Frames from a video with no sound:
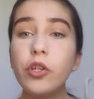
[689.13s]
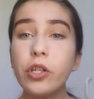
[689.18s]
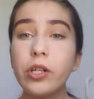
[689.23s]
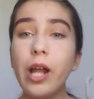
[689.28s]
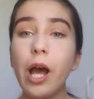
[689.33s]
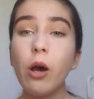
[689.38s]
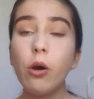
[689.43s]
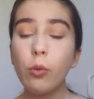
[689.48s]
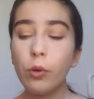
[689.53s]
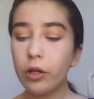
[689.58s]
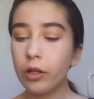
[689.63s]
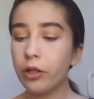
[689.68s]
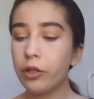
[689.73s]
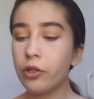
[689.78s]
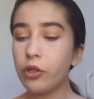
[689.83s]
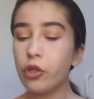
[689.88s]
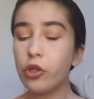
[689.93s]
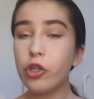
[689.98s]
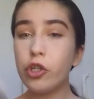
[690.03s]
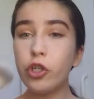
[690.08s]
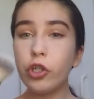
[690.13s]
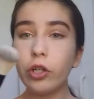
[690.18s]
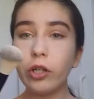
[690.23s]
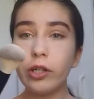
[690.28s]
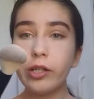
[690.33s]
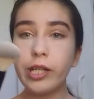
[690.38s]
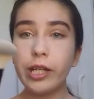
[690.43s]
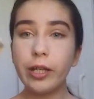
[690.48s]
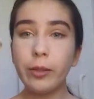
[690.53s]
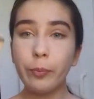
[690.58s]
So now what we're going to do is you're
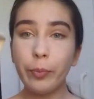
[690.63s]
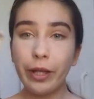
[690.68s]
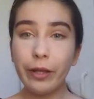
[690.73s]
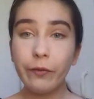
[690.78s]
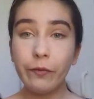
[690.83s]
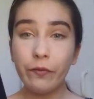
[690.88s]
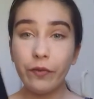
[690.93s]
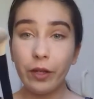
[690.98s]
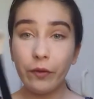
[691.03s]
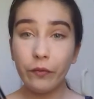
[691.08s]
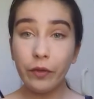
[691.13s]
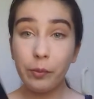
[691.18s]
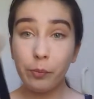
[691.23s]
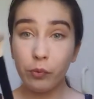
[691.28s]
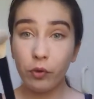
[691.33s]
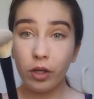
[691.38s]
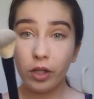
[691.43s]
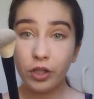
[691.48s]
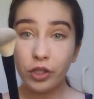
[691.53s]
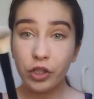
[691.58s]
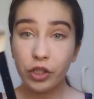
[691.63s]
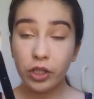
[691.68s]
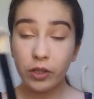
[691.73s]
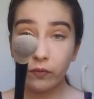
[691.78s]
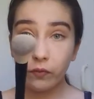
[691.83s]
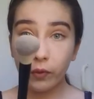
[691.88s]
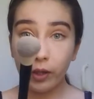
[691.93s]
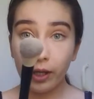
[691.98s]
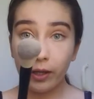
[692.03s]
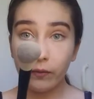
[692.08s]
going to take a big fluffy brush,
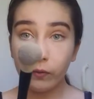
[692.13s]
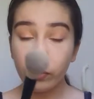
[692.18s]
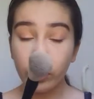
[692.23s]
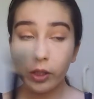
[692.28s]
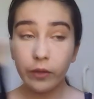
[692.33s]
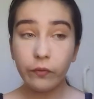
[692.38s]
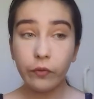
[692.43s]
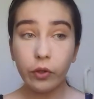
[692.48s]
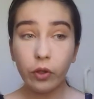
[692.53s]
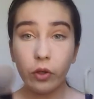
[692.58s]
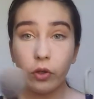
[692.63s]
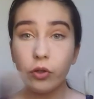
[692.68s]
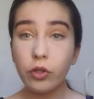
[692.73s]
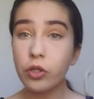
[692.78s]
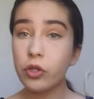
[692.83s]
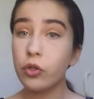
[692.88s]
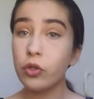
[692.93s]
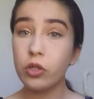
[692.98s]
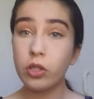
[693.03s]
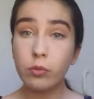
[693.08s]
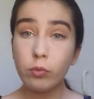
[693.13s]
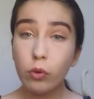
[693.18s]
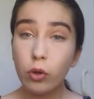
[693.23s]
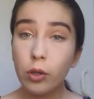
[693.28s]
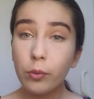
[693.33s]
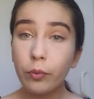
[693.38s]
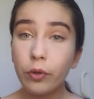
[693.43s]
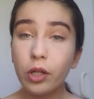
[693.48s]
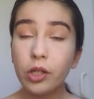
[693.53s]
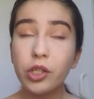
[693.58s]
if you have one. If you don't, just use a
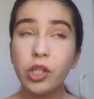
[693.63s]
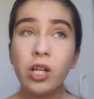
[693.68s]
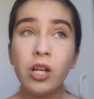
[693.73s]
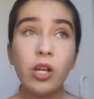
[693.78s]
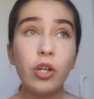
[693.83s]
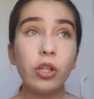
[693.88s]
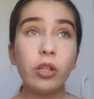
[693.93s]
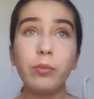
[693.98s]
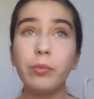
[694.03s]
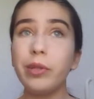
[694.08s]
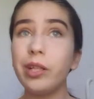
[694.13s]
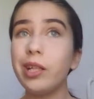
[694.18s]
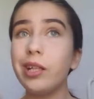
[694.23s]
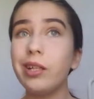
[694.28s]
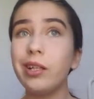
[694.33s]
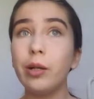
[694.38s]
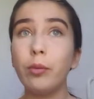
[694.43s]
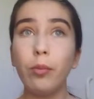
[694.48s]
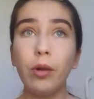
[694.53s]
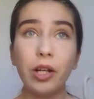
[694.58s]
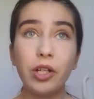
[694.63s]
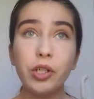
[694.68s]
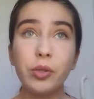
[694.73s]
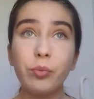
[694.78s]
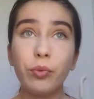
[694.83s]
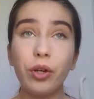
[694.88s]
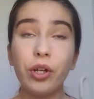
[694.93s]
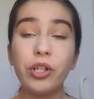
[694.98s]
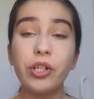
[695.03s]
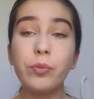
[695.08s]
smaller brush. It can be a
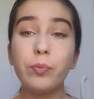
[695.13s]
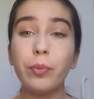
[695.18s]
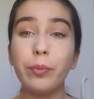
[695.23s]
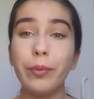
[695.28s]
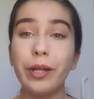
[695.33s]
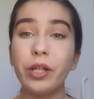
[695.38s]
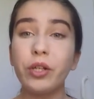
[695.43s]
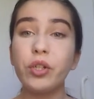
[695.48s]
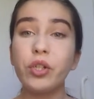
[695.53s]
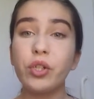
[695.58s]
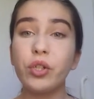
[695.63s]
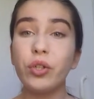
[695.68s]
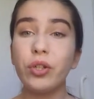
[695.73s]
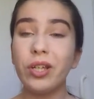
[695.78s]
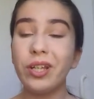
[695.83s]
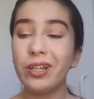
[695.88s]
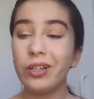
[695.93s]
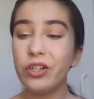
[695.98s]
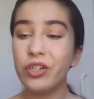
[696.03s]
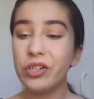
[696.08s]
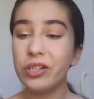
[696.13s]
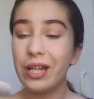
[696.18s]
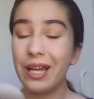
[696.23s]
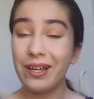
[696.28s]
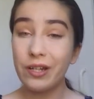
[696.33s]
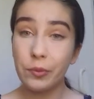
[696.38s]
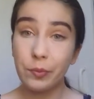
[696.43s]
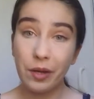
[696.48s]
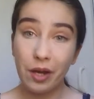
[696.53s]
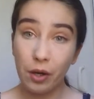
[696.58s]
blusher brush, but make sure it just
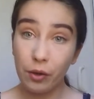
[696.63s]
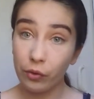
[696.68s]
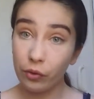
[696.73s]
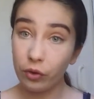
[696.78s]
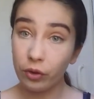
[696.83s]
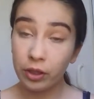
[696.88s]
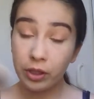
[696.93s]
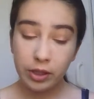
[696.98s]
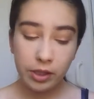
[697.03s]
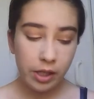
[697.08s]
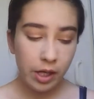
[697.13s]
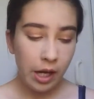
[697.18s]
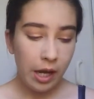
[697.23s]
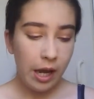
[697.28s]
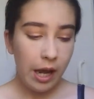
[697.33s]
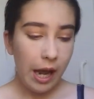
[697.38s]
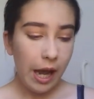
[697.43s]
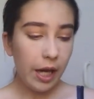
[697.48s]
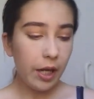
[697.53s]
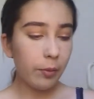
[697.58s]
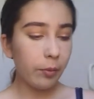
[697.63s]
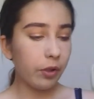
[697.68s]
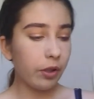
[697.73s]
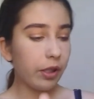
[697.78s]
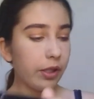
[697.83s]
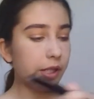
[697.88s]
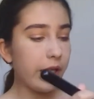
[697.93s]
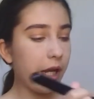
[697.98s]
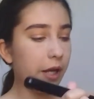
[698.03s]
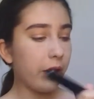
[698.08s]
has powder on it. And I'm going
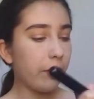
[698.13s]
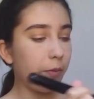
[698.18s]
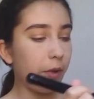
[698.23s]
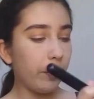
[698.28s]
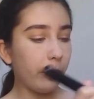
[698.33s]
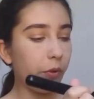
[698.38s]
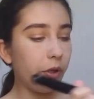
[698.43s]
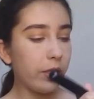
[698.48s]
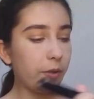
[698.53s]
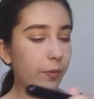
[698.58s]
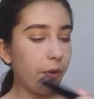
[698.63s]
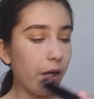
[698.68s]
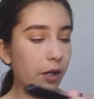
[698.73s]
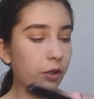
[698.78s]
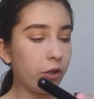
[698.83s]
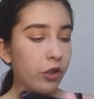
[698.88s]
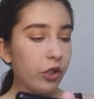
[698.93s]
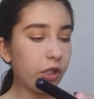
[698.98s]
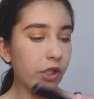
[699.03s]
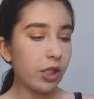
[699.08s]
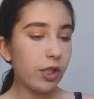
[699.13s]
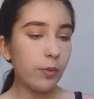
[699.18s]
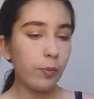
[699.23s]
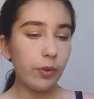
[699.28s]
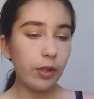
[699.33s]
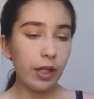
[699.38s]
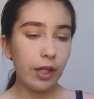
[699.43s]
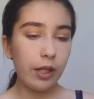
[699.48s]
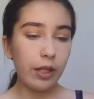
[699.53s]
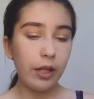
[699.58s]
to take my pressed powder, just dip
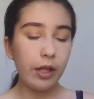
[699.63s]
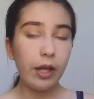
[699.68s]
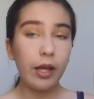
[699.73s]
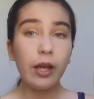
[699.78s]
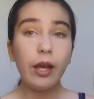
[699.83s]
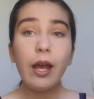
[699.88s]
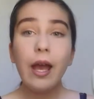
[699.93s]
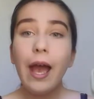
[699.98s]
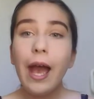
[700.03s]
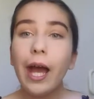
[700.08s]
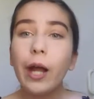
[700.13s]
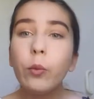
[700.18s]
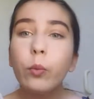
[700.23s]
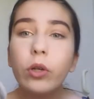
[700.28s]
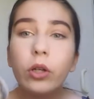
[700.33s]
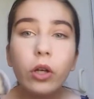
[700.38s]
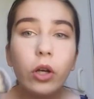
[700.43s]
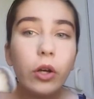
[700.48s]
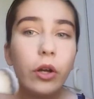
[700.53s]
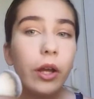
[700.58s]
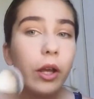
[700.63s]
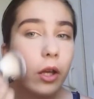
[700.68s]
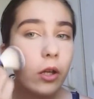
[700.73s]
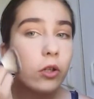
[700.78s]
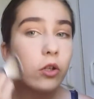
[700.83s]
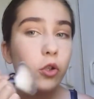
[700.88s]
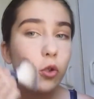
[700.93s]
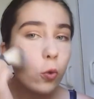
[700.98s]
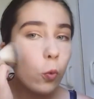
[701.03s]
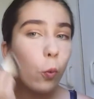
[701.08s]
it in there, and we're
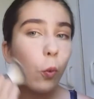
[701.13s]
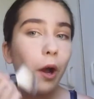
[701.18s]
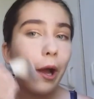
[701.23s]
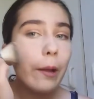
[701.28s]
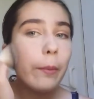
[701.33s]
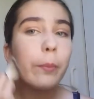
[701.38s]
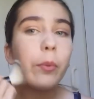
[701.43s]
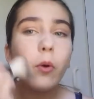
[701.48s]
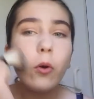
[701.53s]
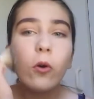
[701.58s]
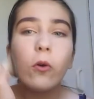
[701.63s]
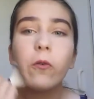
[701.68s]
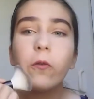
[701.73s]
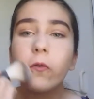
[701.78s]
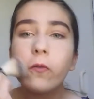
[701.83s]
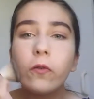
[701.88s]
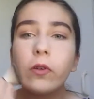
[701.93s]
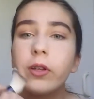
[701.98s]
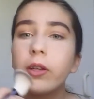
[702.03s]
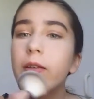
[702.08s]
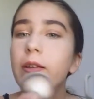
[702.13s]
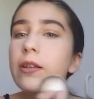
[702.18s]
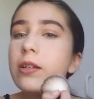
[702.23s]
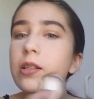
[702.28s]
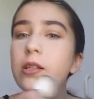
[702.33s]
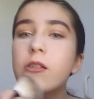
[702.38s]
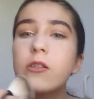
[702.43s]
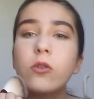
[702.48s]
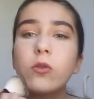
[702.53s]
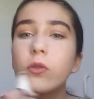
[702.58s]
going to wipe off
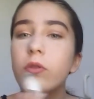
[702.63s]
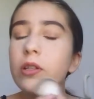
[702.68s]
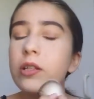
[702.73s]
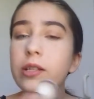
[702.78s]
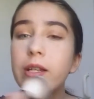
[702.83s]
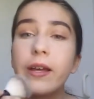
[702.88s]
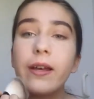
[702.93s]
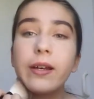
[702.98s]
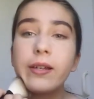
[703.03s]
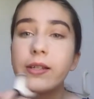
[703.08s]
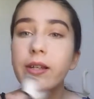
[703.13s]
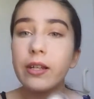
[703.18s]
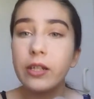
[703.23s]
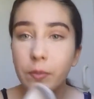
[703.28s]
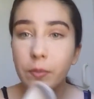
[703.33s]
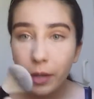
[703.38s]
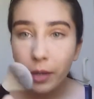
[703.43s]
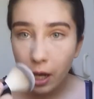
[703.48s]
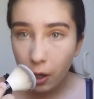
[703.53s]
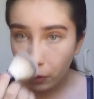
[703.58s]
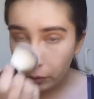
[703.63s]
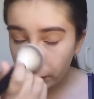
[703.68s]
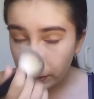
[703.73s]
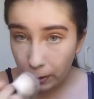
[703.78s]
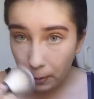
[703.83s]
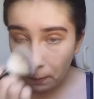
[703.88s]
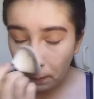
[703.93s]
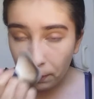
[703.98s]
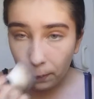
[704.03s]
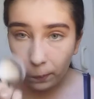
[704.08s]
all this excess
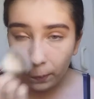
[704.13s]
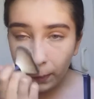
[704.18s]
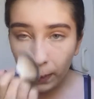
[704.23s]
powder.